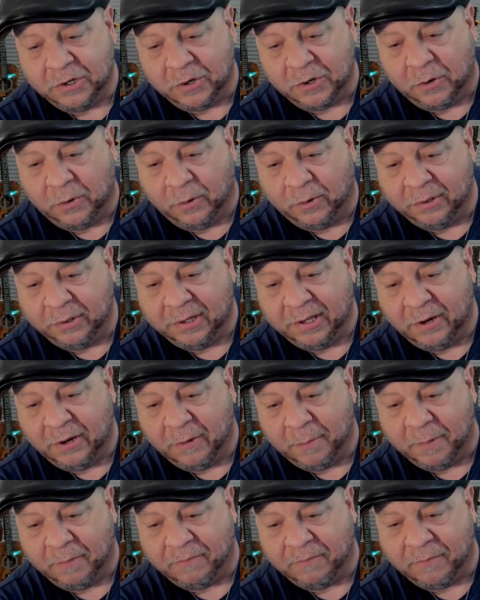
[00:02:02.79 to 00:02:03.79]
holes here
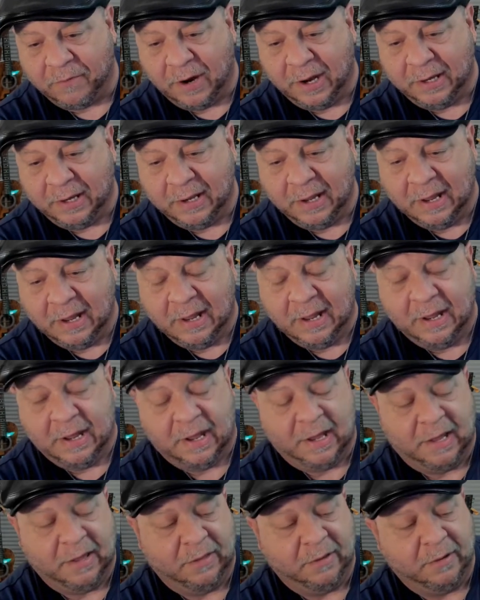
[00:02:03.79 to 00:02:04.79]
up front.
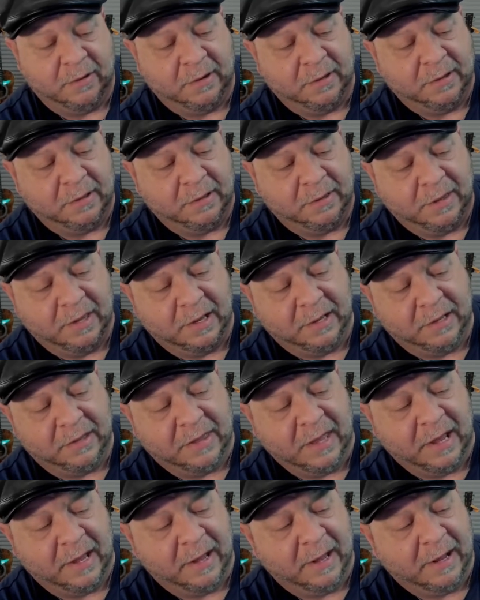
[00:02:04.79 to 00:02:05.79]

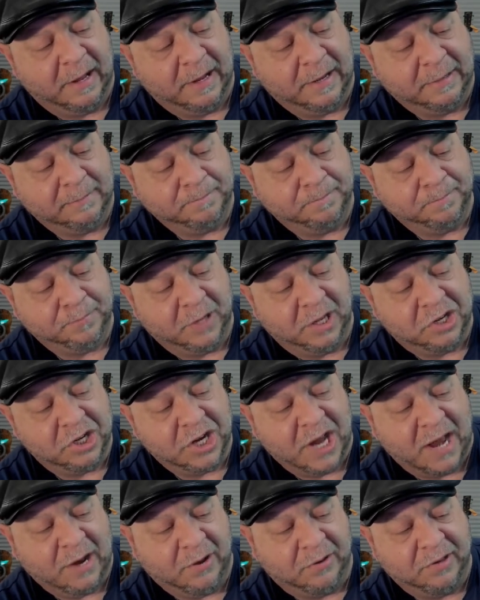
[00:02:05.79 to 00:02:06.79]
The
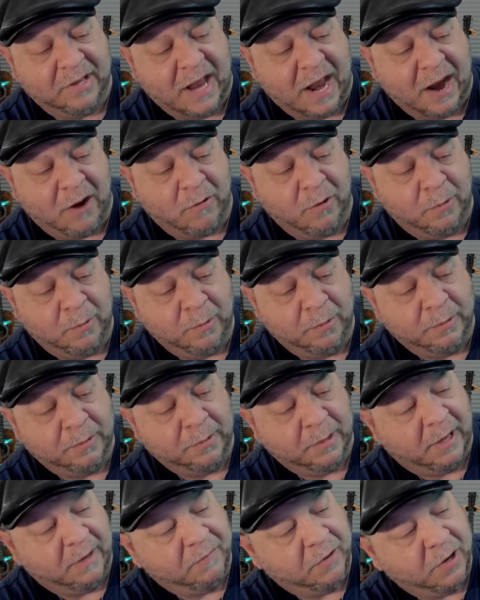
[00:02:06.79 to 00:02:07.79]
channel's narrow.
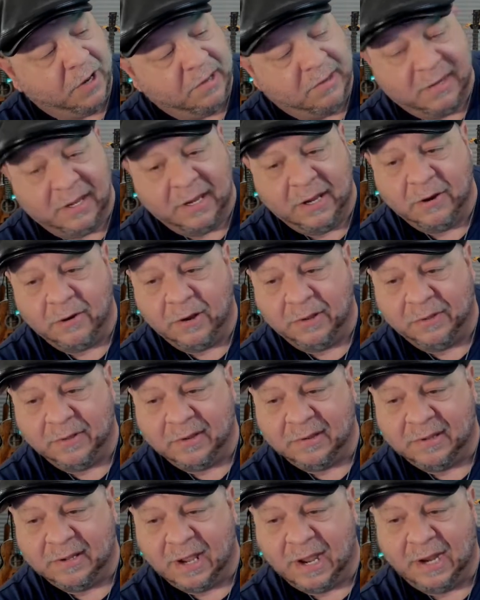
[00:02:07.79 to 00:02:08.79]
If you can see here on the
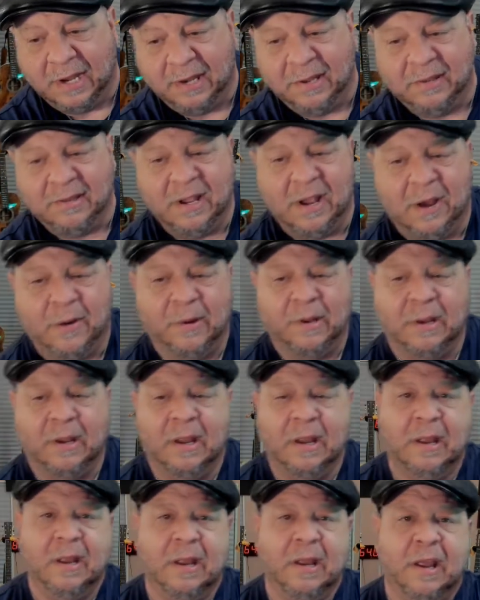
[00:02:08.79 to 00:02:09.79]
side, you see how it,
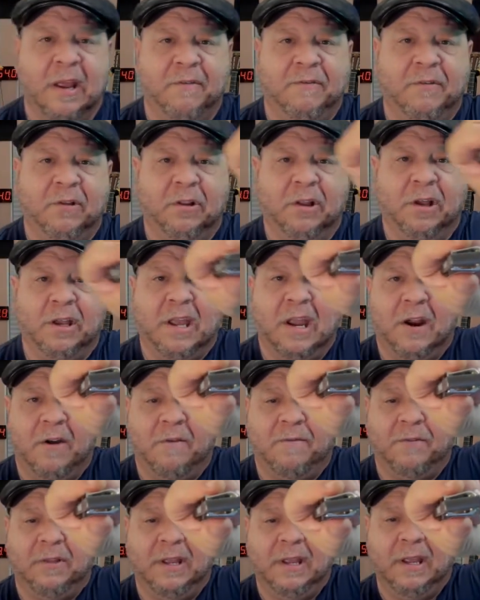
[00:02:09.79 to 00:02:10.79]
if you look
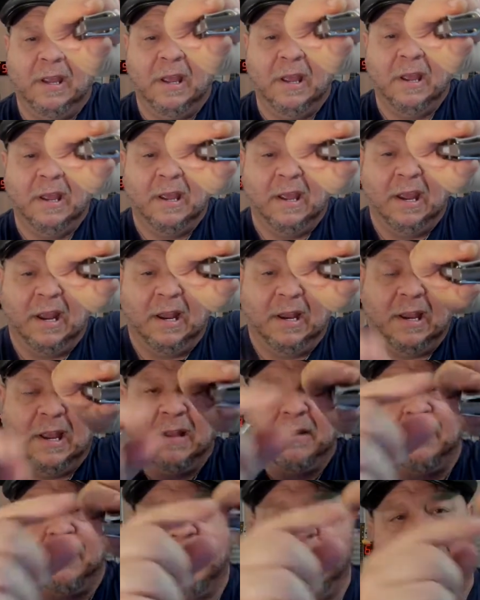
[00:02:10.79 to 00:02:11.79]
carefully, it
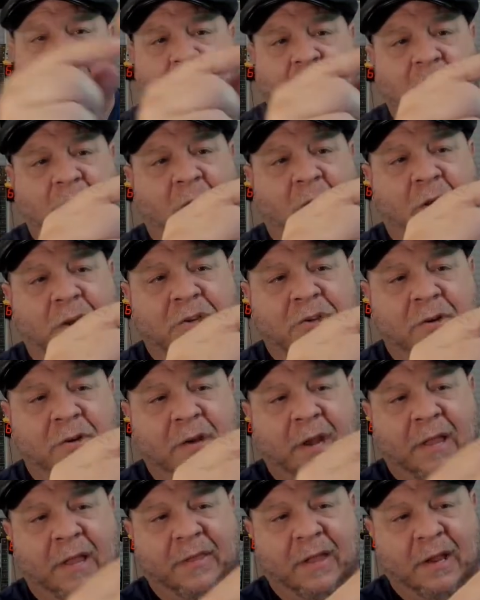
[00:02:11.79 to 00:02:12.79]
gets larger
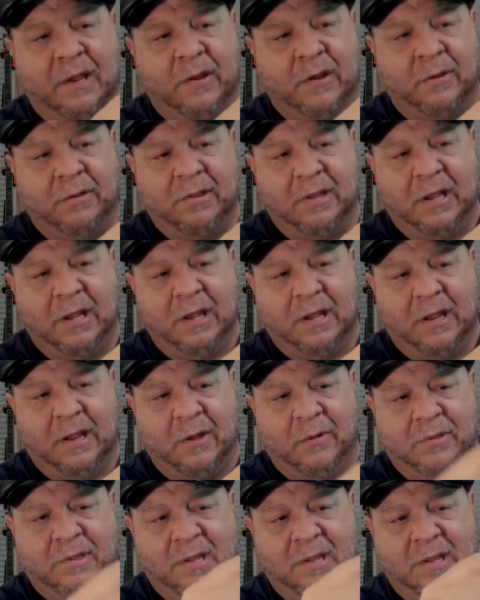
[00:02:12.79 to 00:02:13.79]
and then
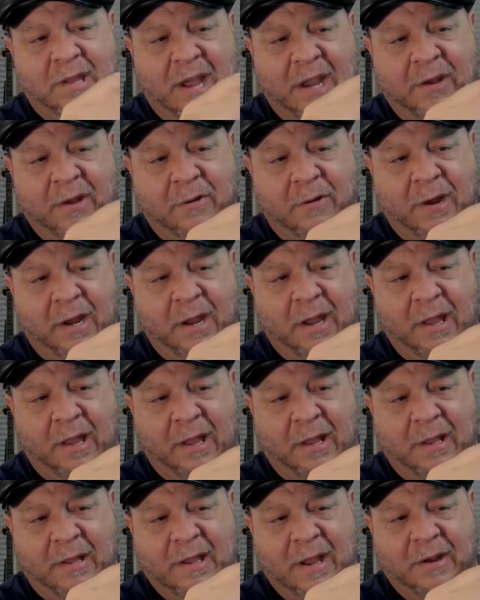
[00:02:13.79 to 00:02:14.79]
goes tighter
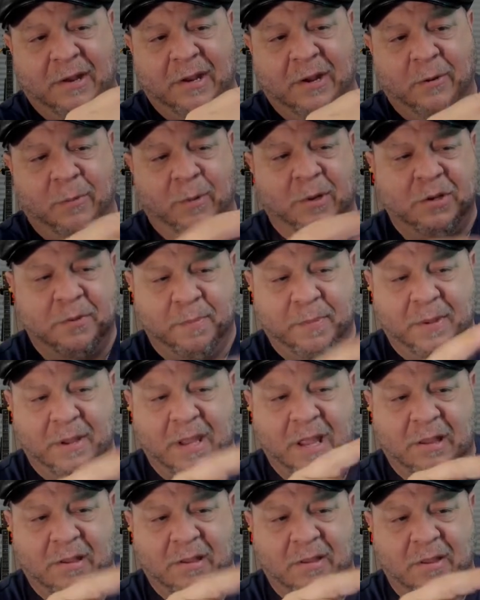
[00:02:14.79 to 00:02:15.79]
down here, which
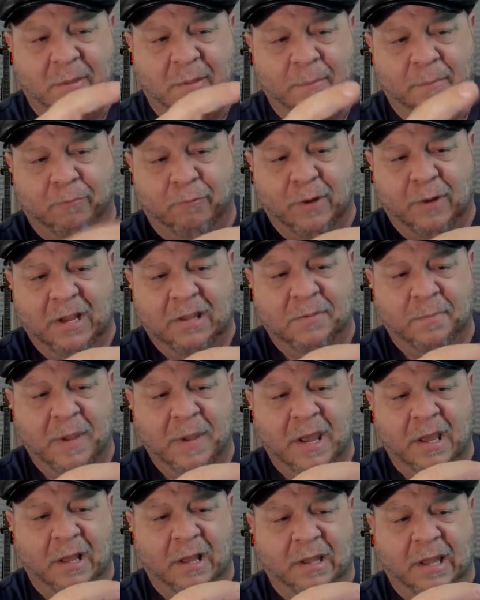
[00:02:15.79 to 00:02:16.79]
gets the reeds
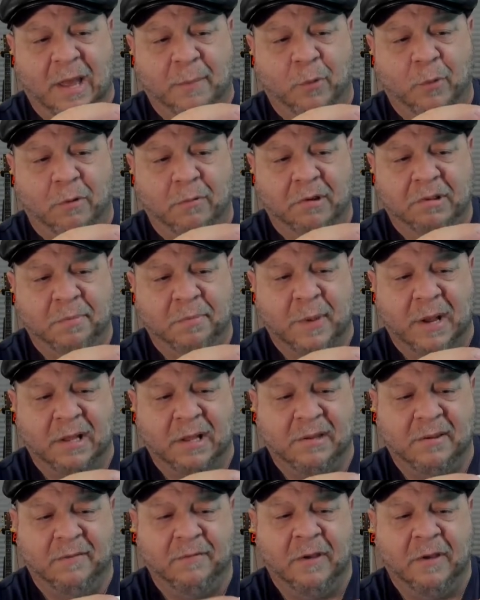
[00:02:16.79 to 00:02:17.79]
being a lot more responsive.